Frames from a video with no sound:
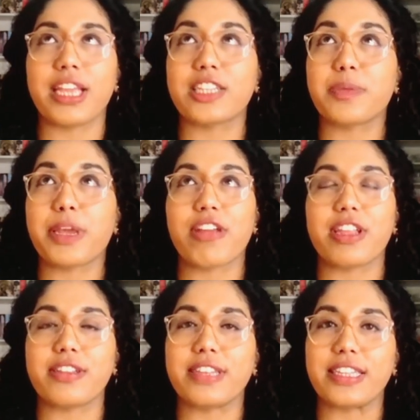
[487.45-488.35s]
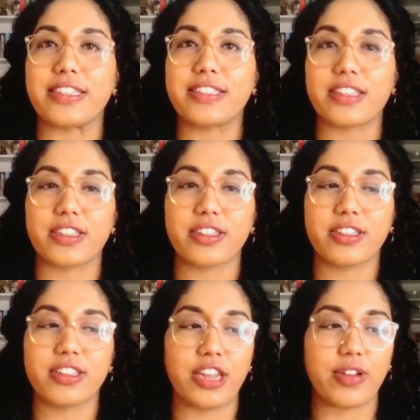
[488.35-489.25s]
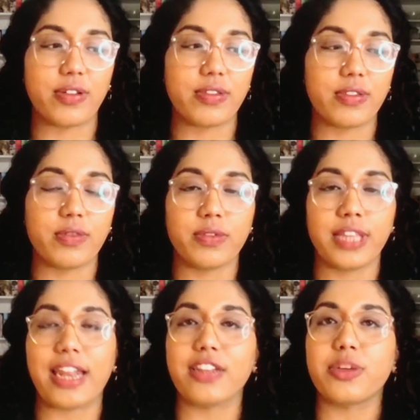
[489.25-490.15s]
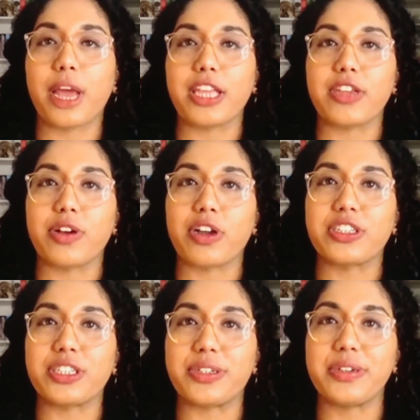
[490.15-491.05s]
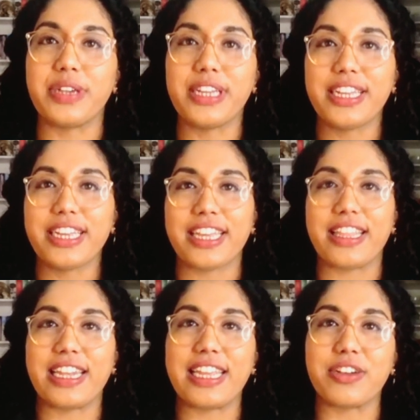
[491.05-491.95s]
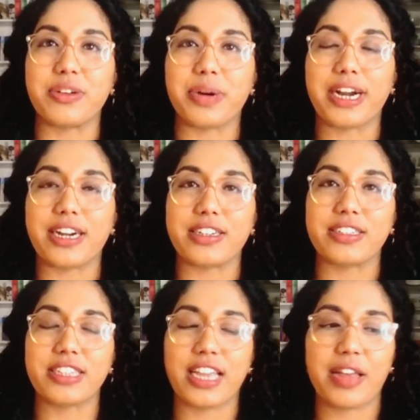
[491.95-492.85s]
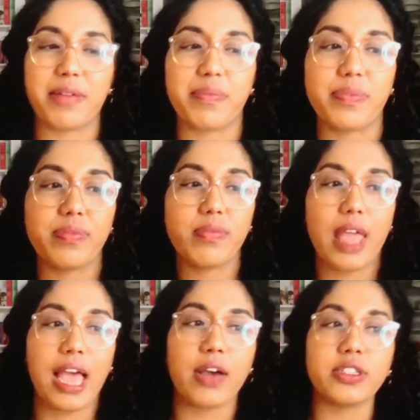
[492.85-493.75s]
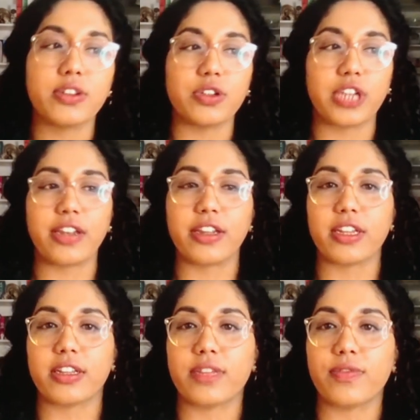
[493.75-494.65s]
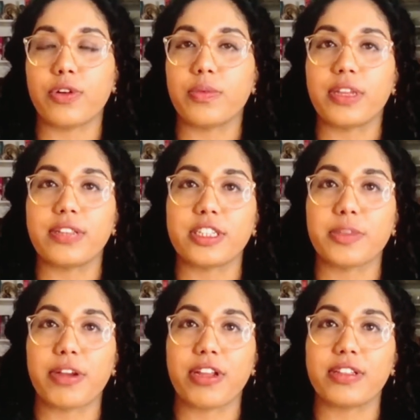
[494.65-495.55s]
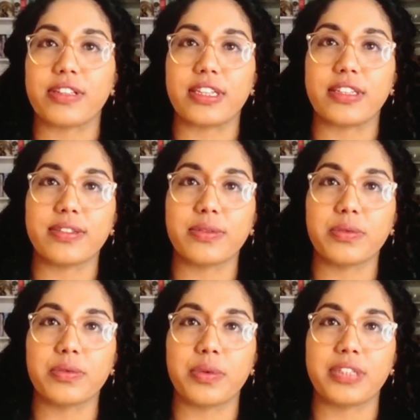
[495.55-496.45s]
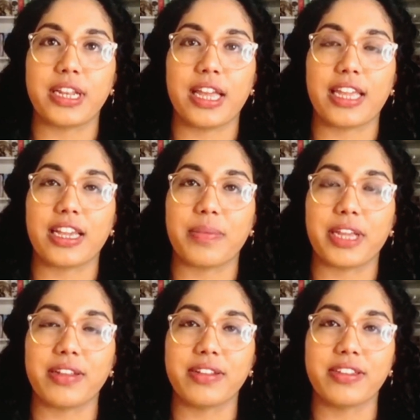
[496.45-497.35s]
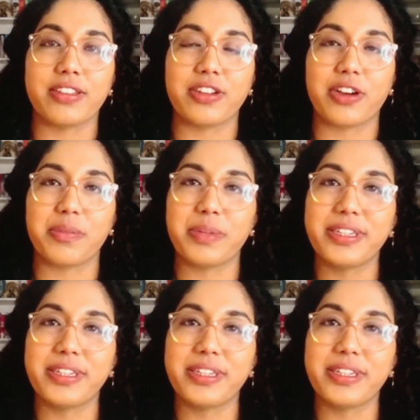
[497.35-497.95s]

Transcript: experiences, you know, getting to where you got to in the legal world, how has your gender informed those experiences? What was it like coming to the top?